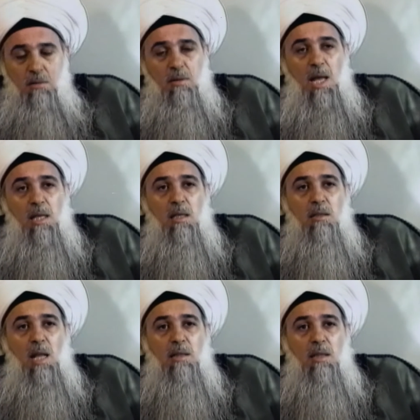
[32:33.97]
like,
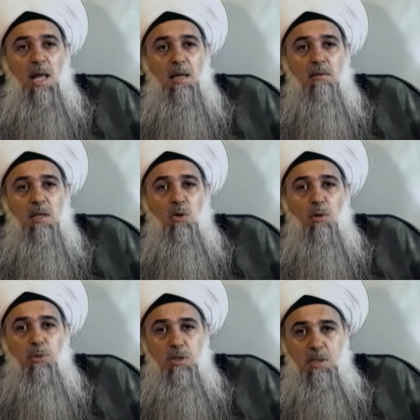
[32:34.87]
not like the
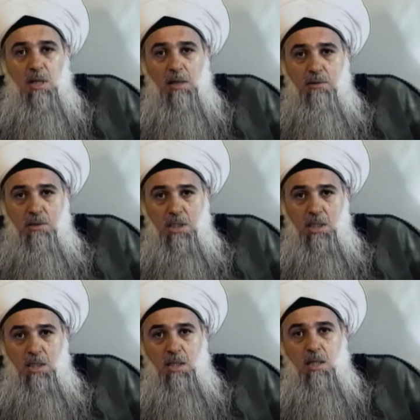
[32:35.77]
communist country
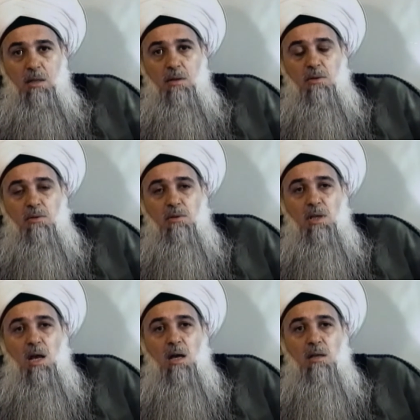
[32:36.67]
they
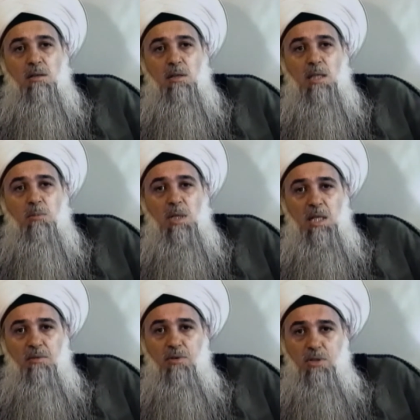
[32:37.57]
are not
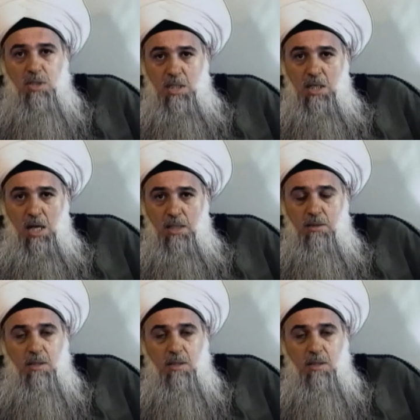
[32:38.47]
believers in God.